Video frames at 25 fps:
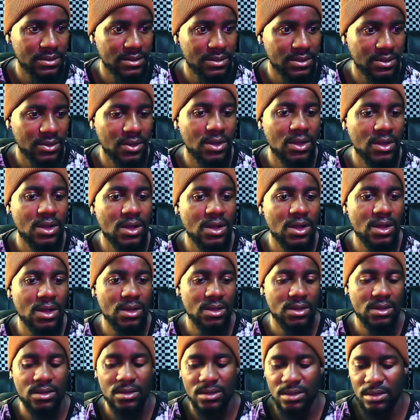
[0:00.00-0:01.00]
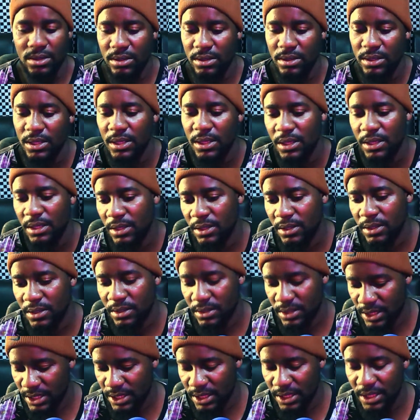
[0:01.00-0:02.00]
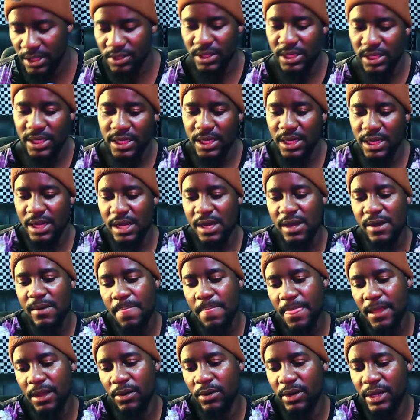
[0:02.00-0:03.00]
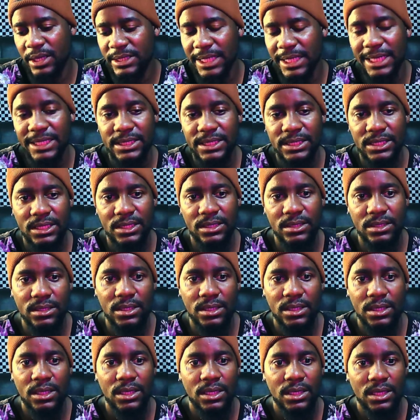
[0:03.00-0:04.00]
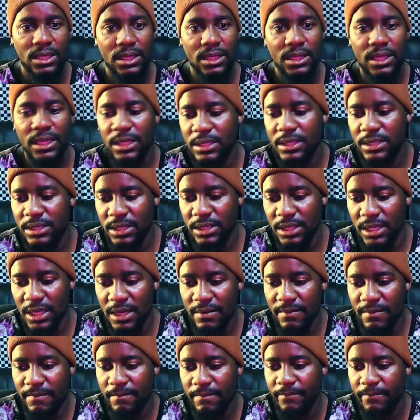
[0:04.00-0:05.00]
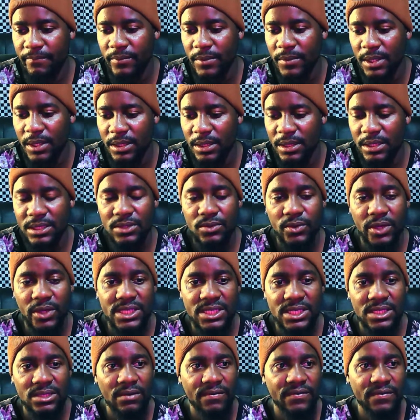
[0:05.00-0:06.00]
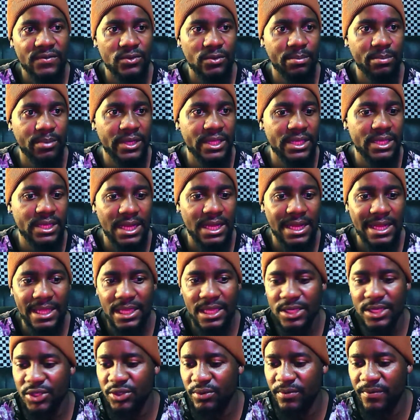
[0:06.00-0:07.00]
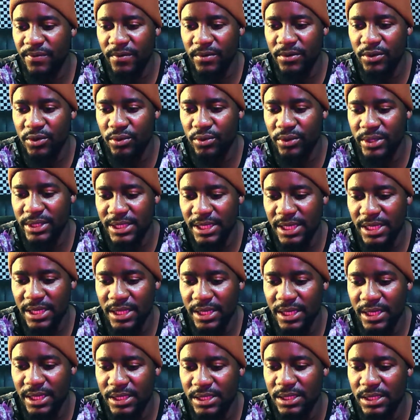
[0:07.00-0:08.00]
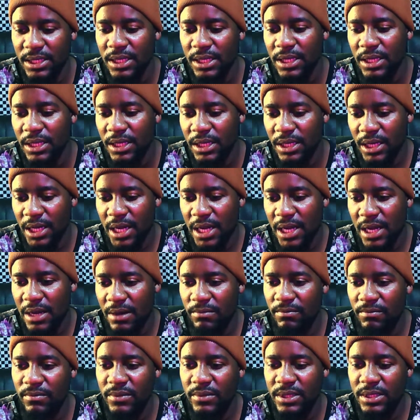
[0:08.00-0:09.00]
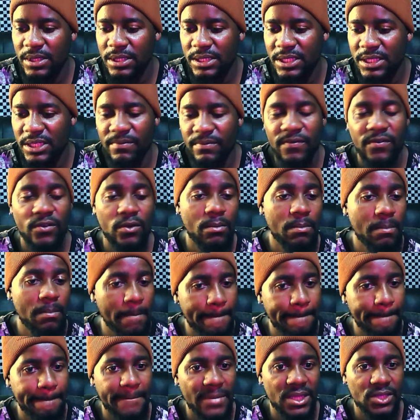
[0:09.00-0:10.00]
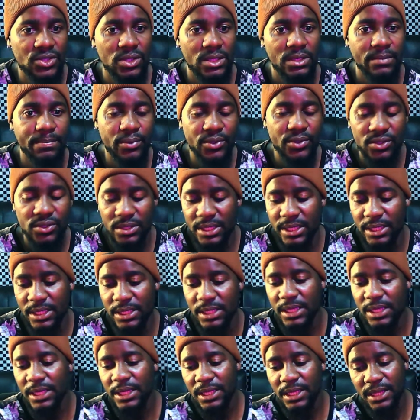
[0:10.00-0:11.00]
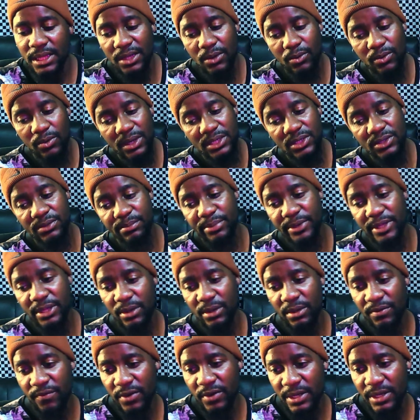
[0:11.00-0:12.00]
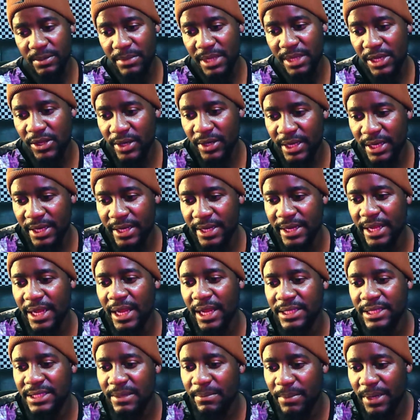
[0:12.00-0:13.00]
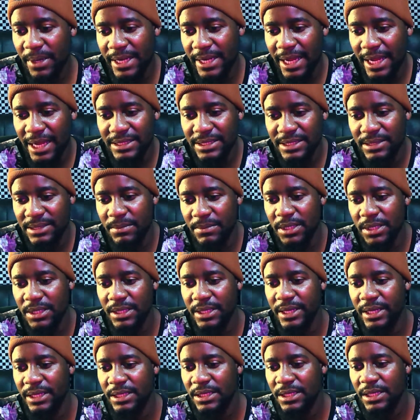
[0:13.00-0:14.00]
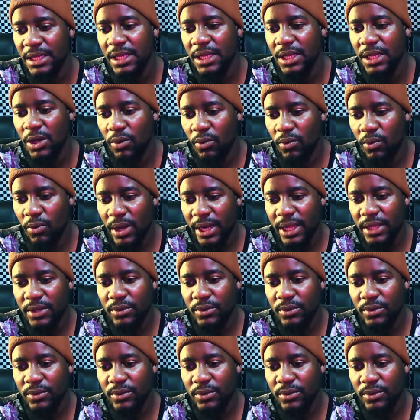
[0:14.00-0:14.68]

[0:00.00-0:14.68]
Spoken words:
Oh, okay. Actually, I was asking that this question of Dupree. I heard you were saying that this team from actually Portugal, they want to pay 40 million, and somebody asked me that what